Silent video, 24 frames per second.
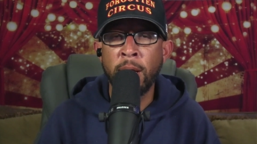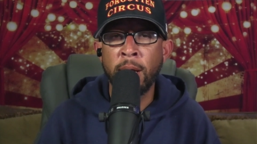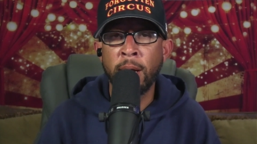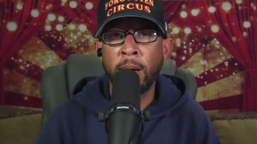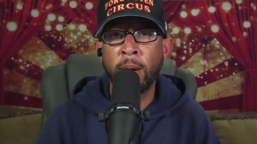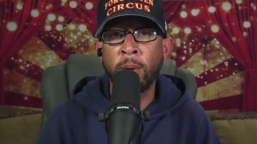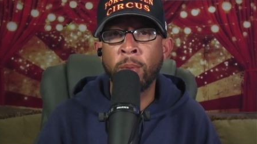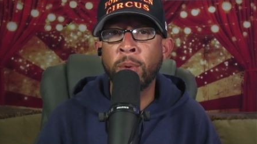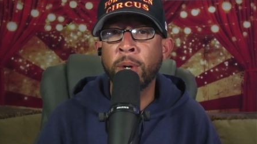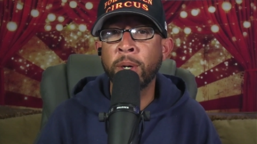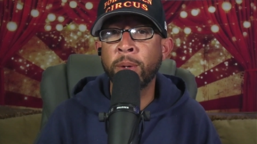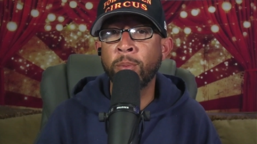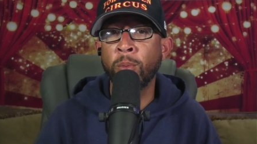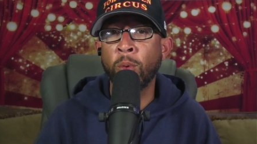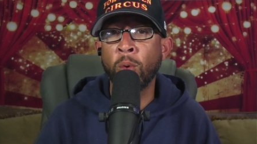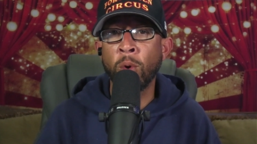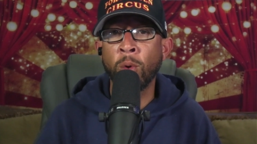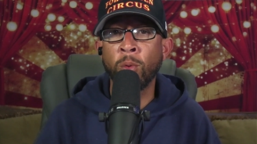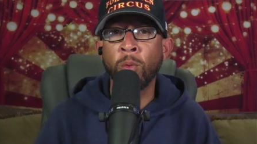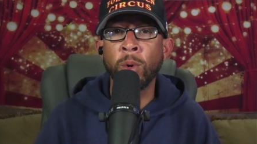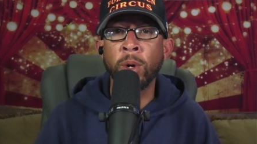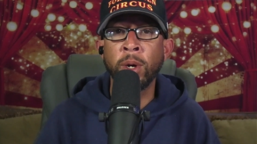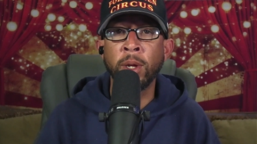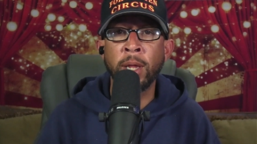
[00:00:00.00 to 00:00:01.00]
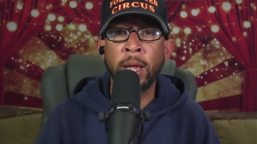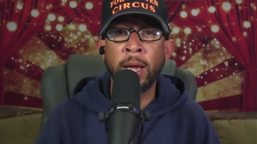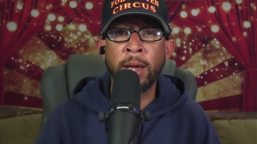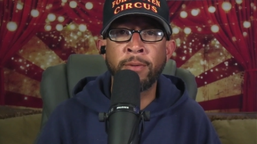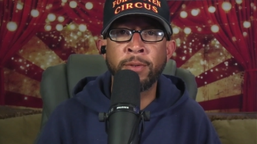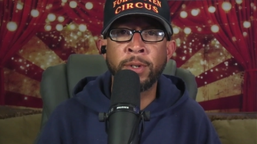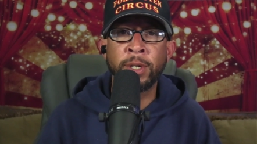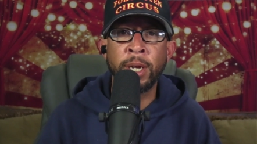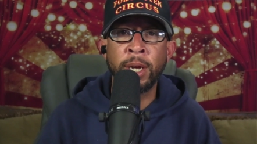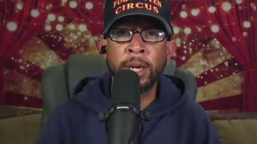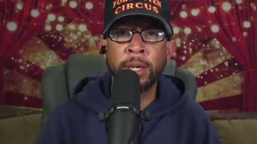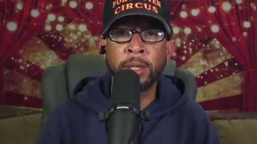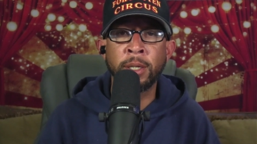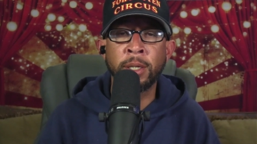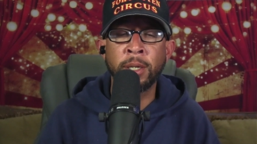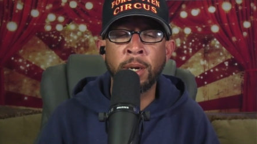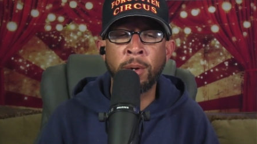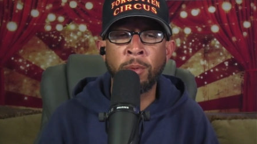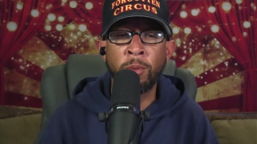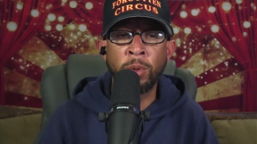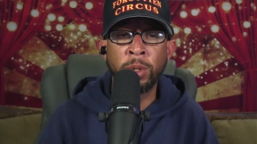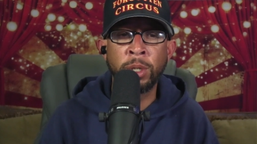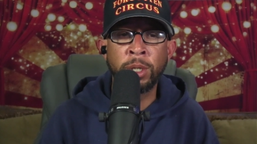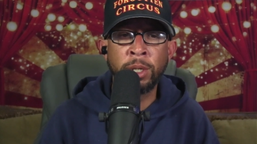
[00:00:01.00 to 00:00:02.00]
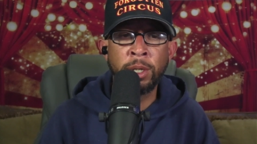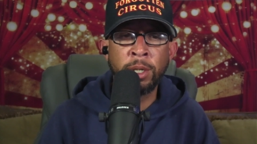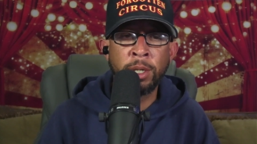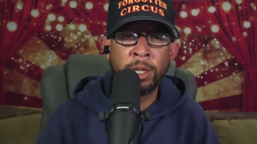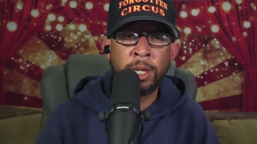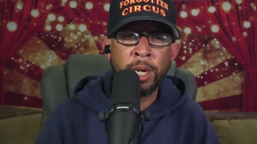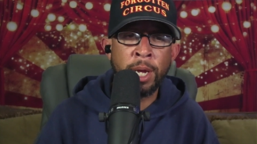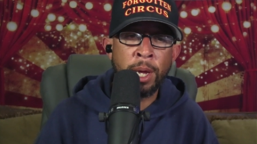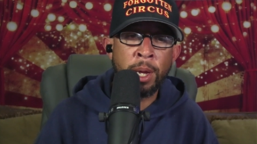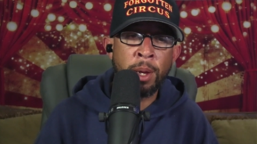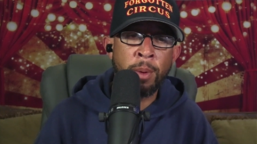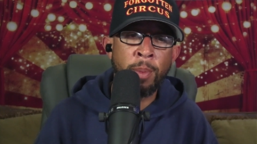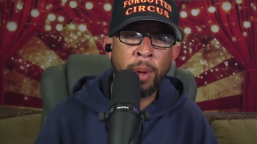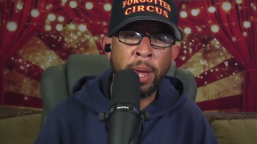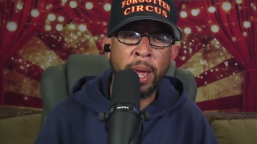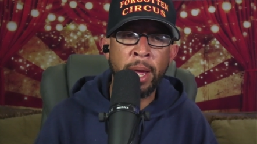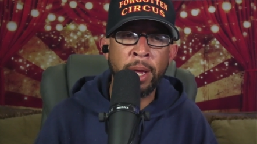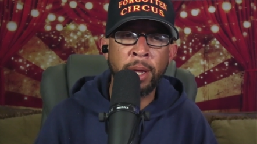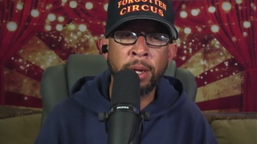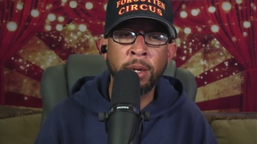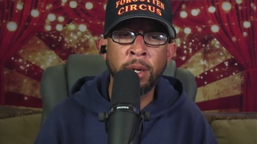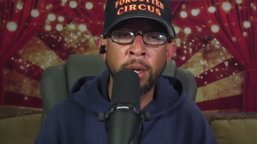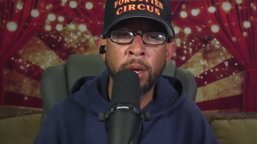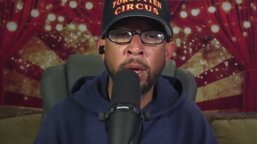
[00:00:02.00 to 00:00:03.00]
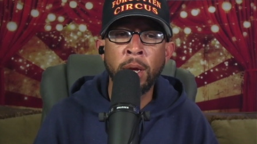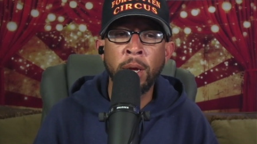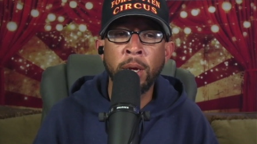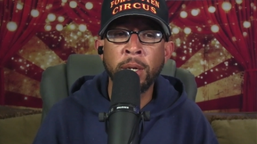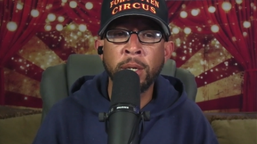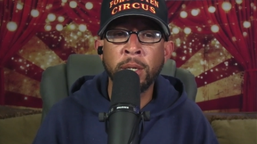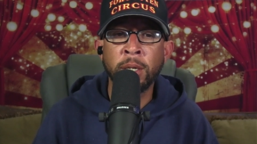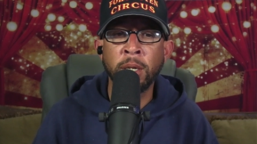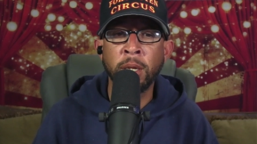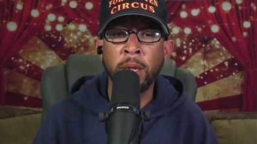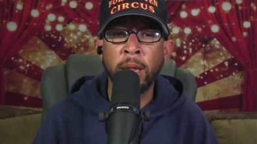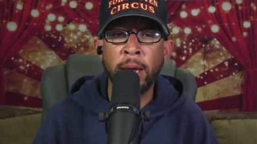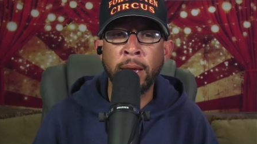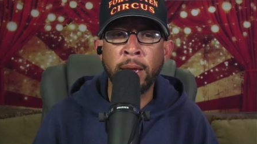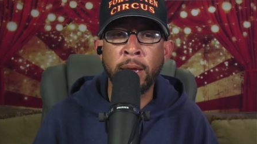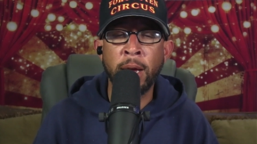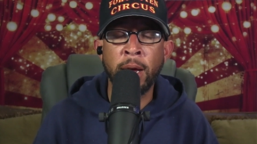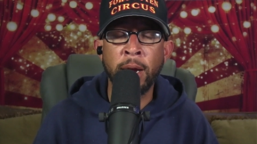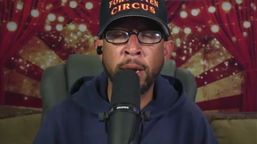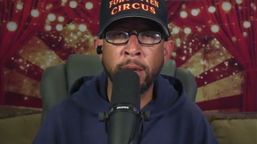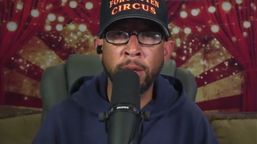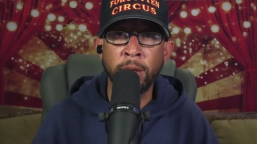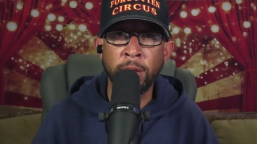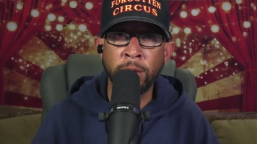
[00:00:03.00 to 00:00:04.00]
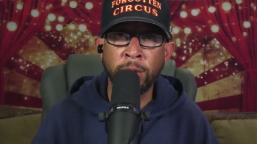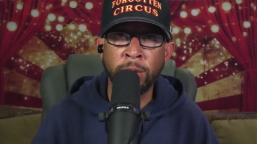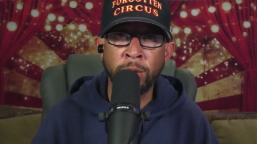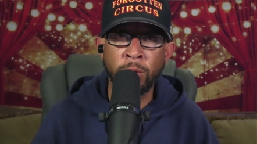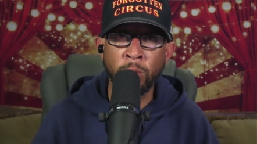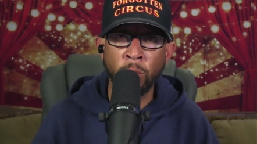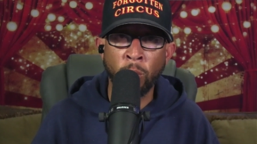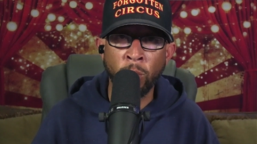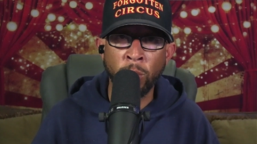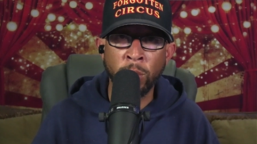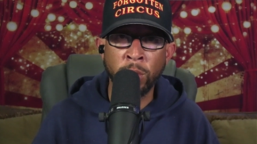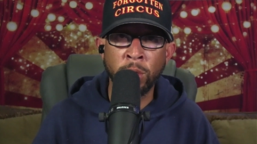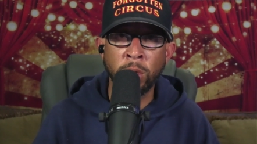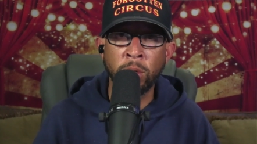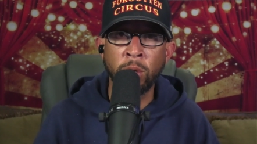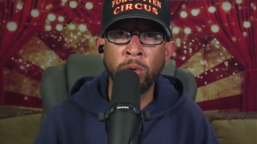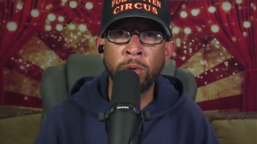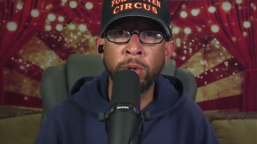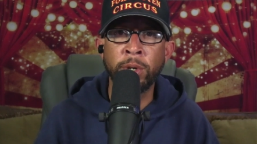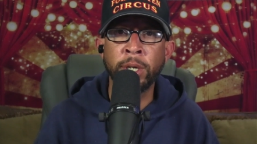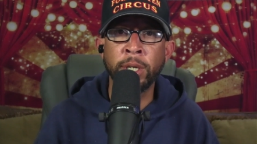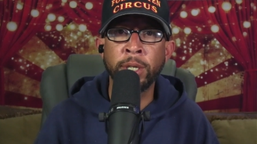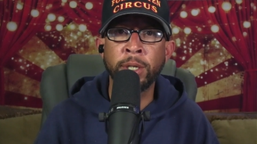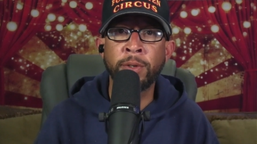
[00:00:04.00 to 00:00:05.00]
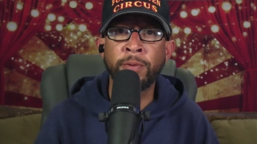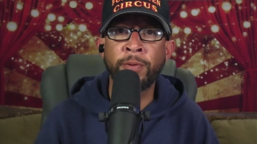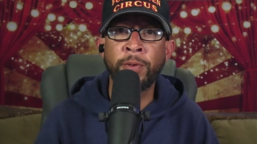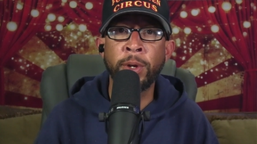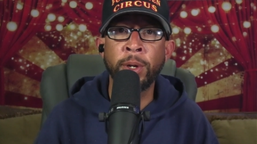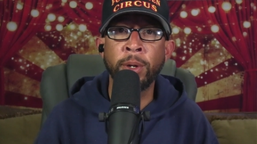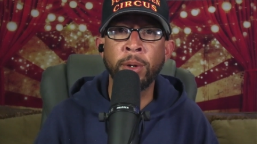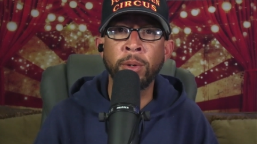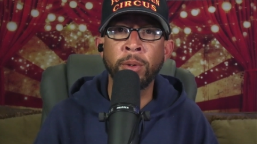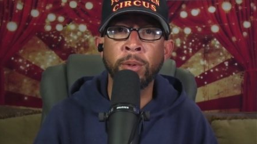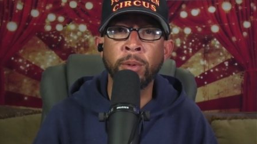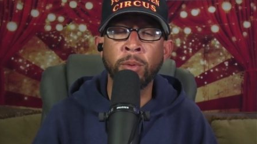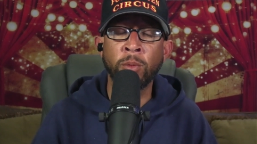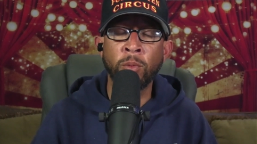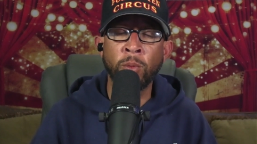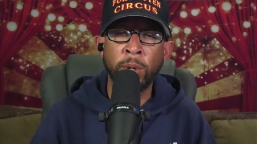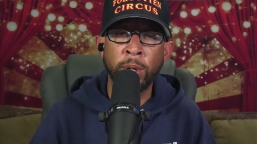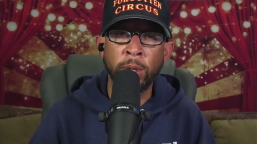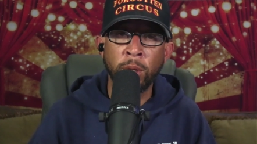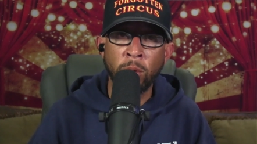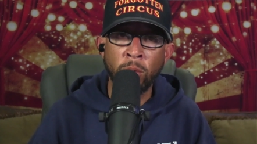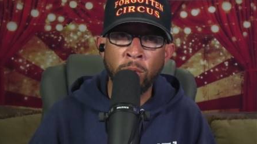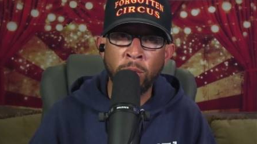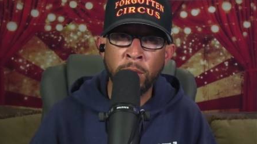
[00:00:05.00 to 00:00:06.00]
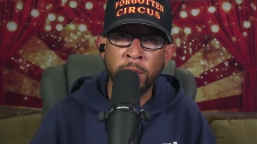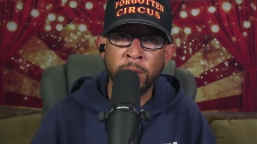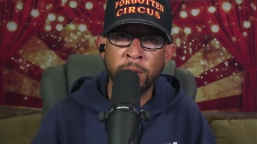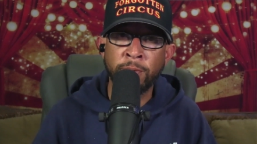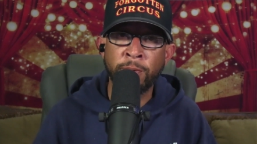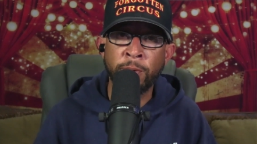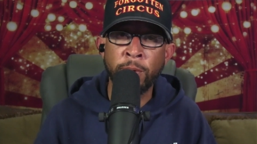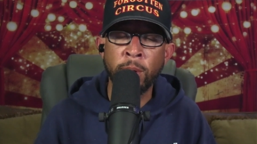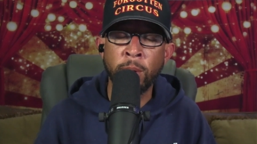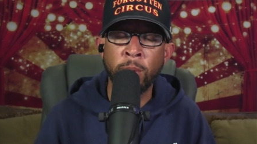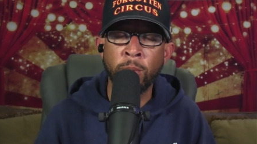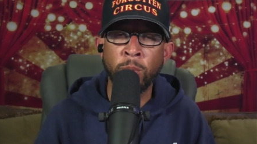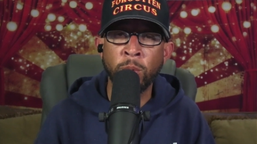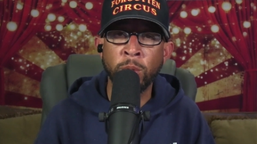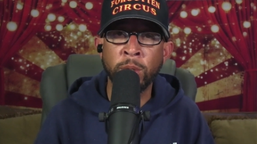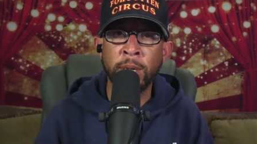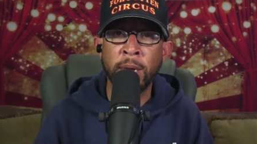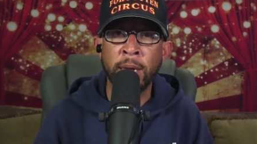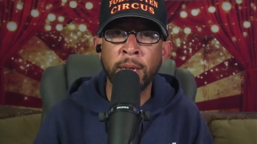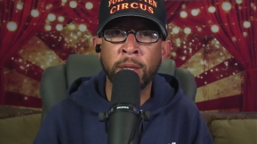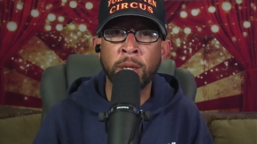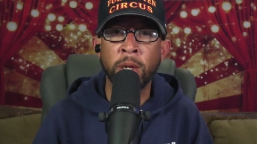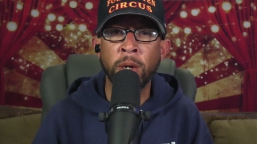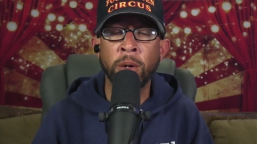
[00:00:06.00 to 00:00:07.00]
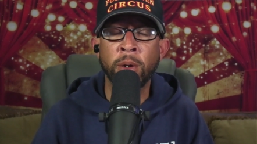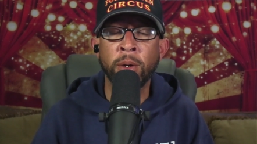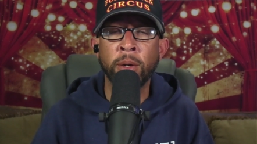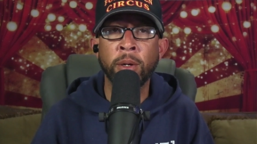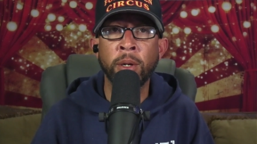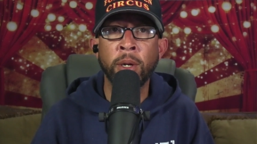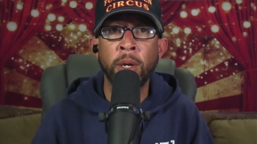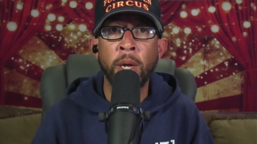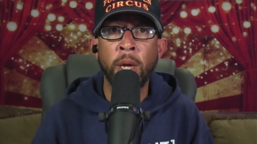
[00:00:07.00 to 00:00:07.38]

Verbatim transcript: I want more real life sets. I want you to take it back to like kind of the George Lucas field when Lucasfilm was at their